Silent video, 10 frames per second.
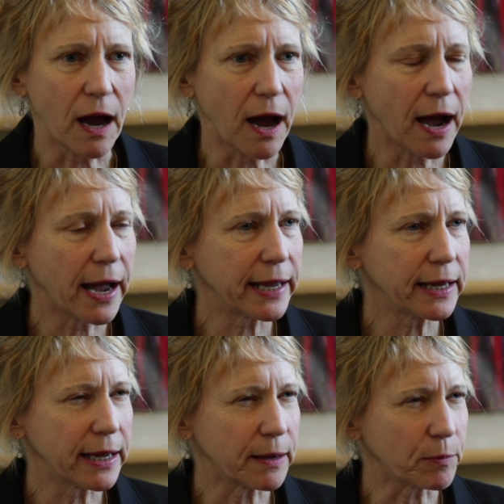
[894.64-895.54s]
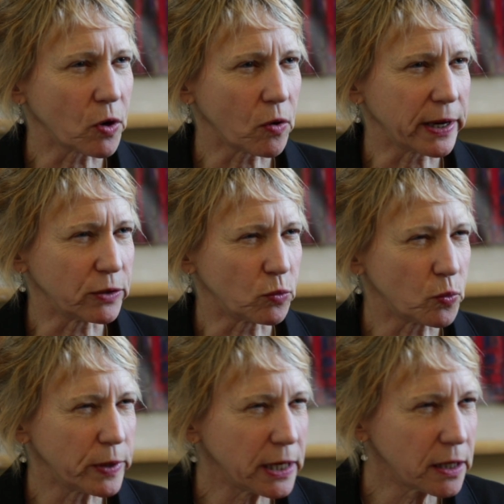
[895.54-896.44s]
I am going to
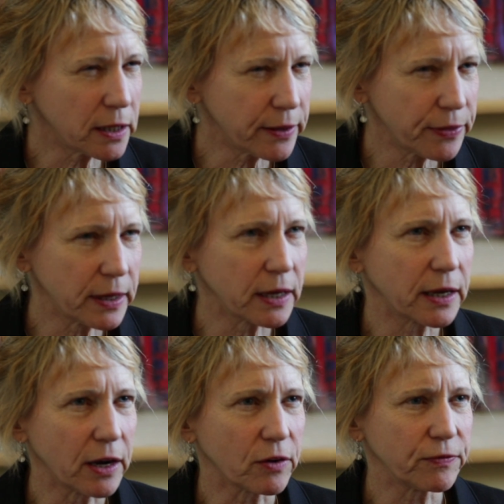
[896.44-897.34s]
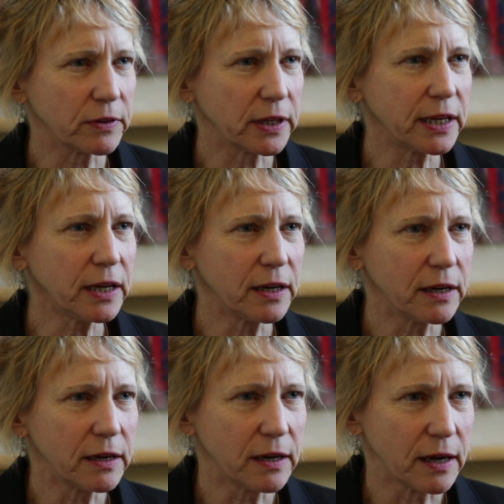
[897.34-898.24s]
really think carefully
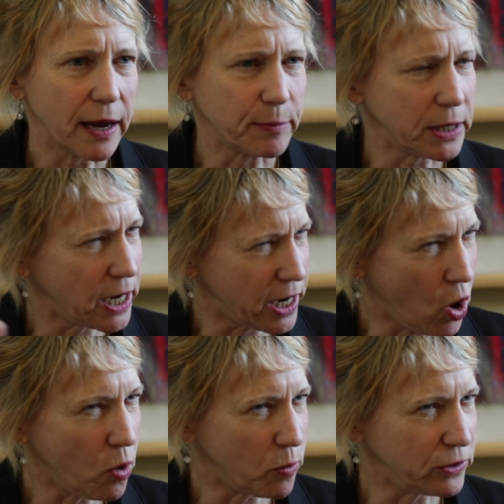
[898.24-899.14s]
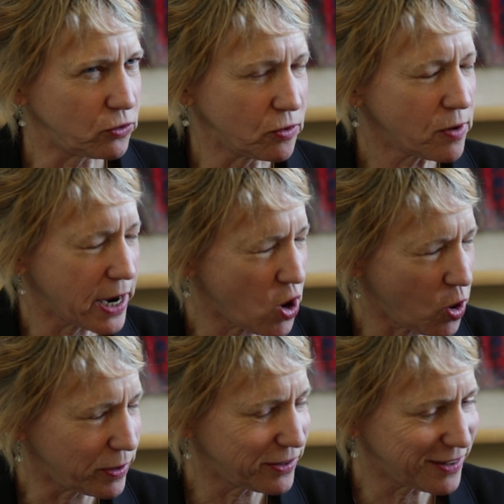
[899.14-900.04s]
I mean, I always do. I
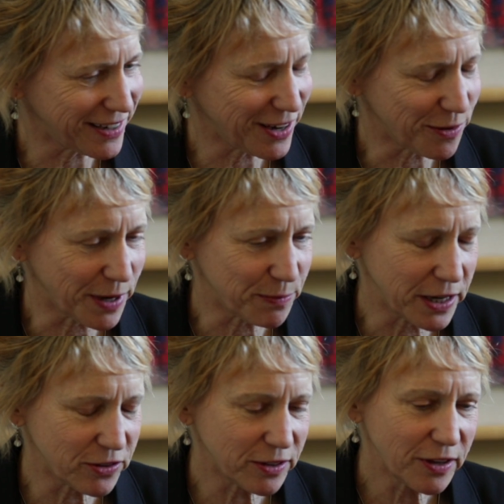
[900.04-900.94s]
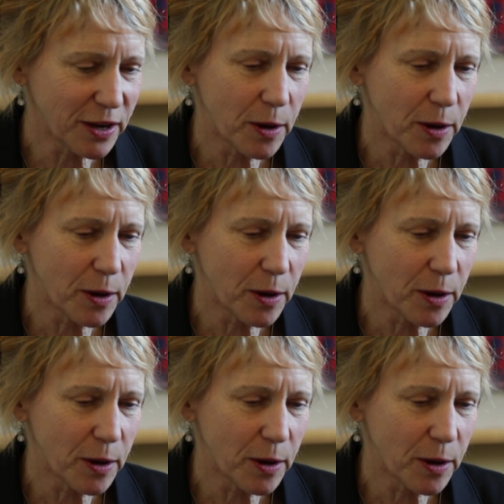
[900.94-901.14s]
always take care of my patients.